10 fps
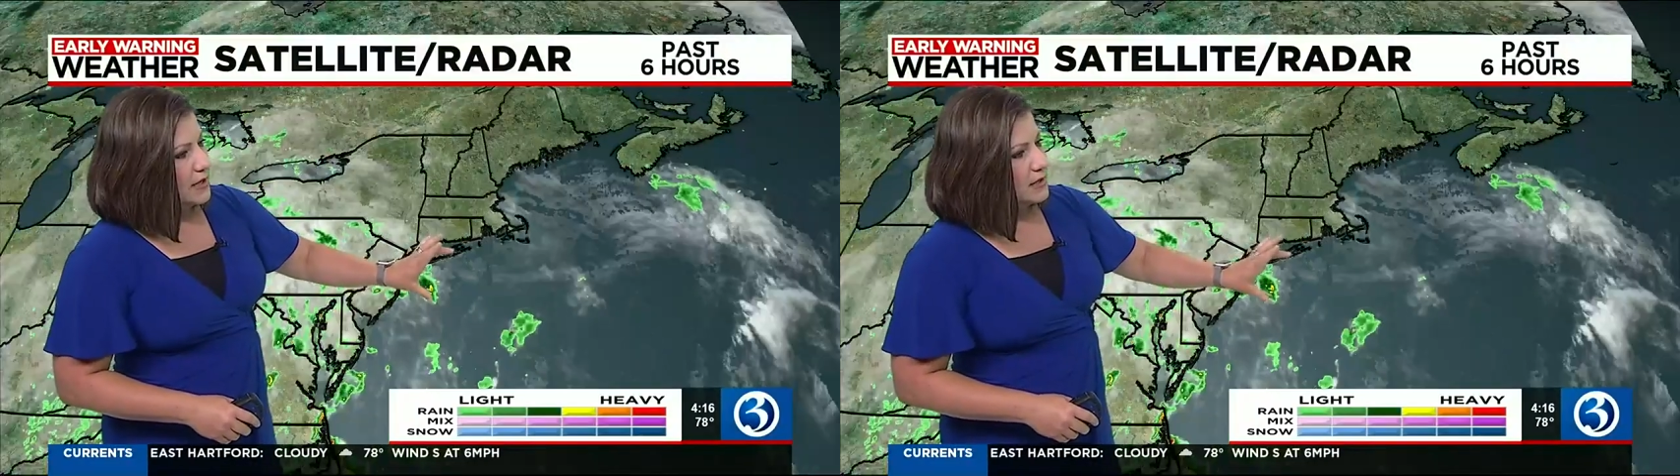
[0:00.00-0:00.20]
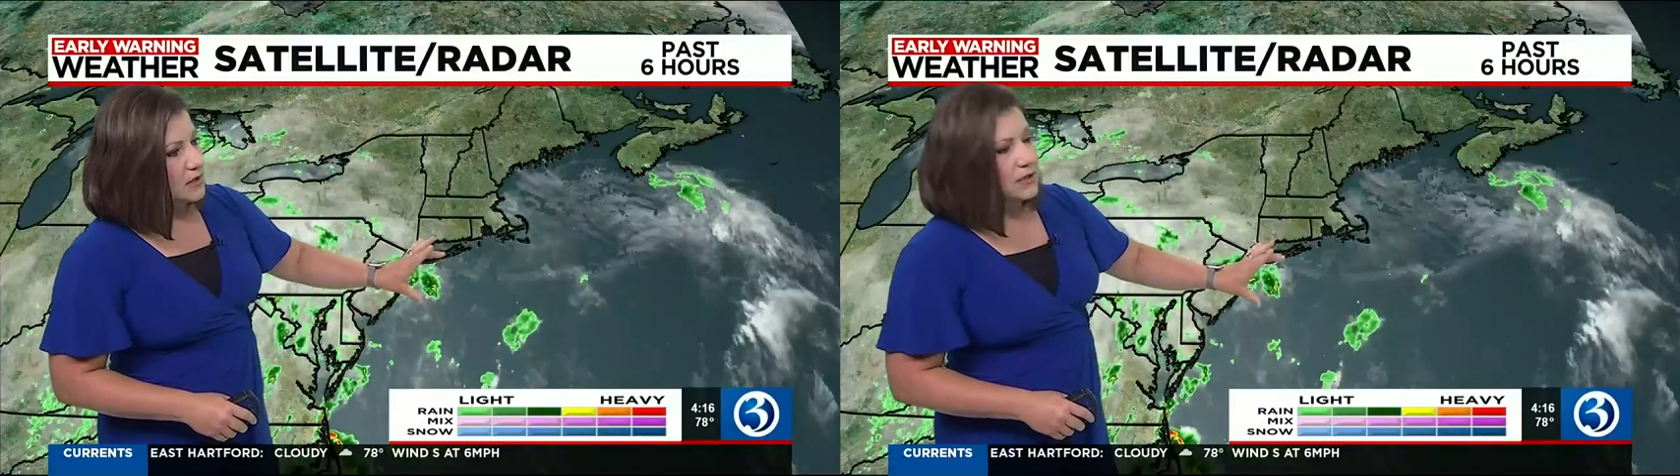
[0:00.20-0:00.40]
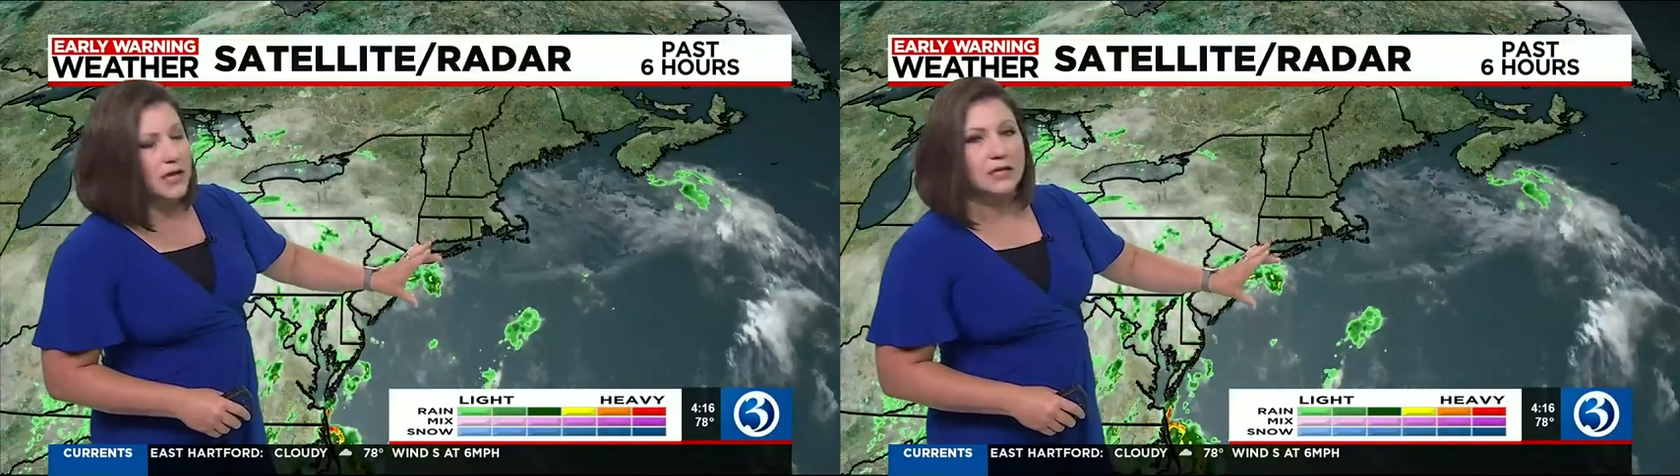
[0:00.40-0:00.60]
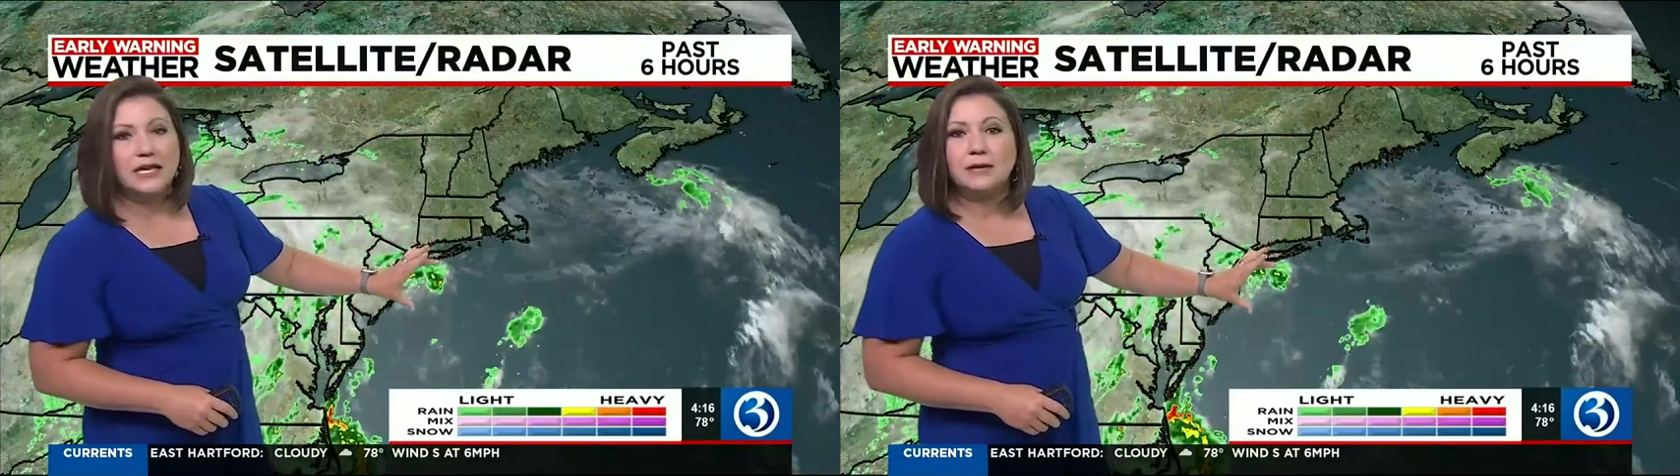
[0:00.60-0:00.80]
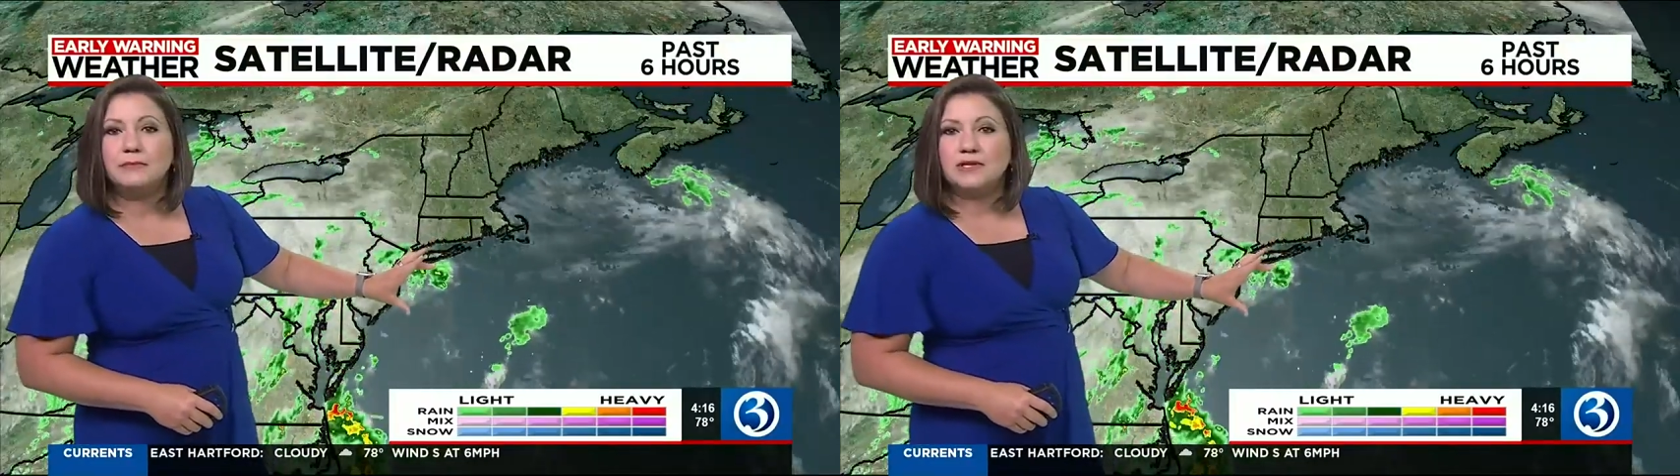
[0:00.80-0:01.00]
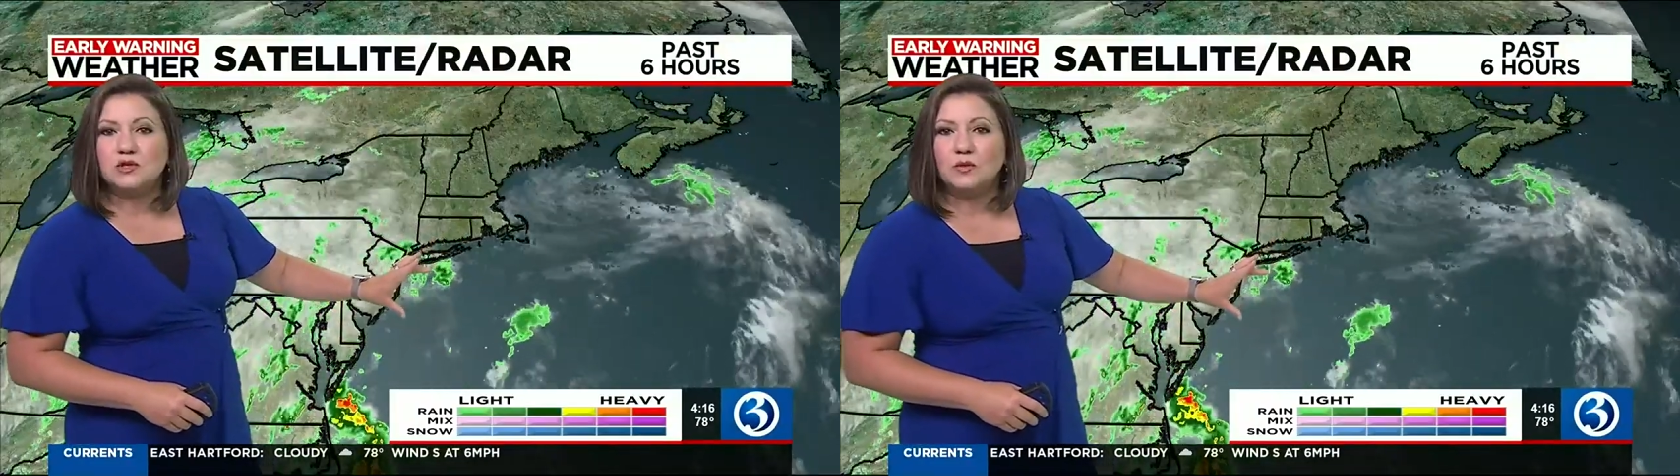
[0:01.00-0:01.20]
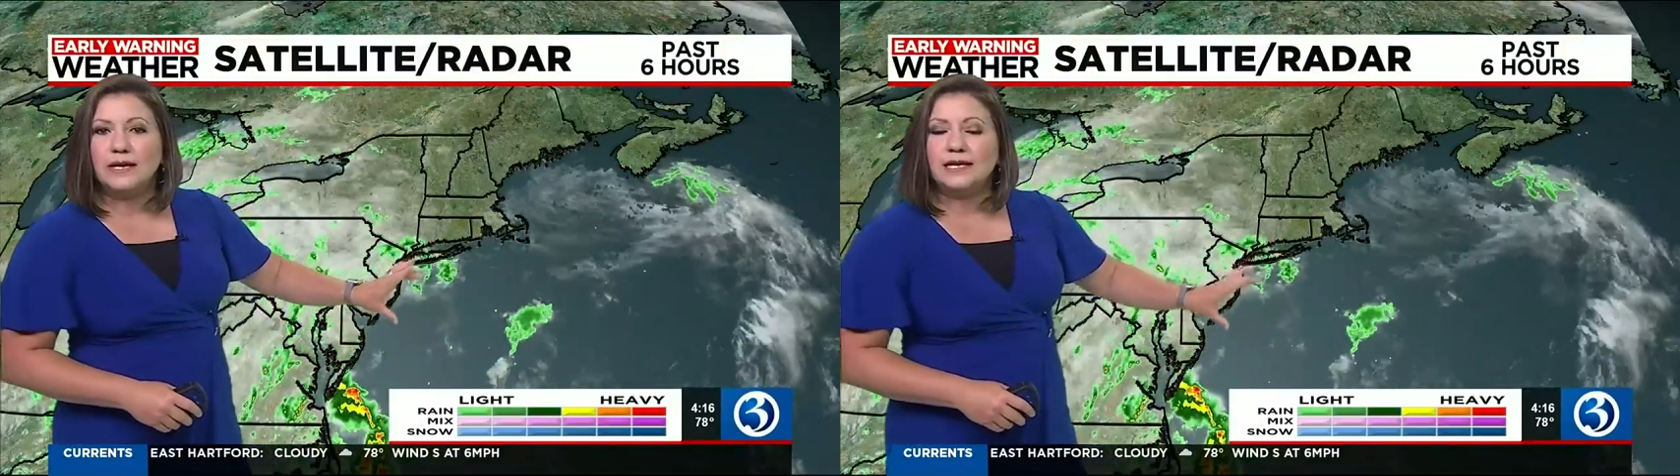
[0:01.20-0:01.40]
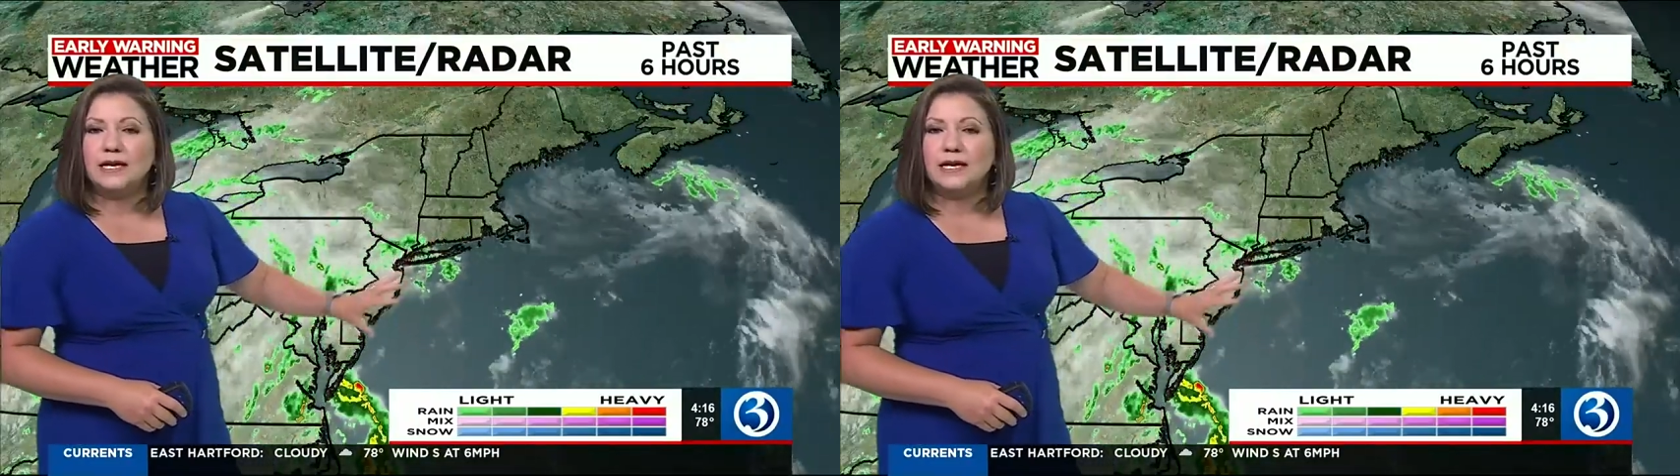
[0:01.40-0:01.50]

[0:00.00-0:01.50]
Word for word: a little lull in between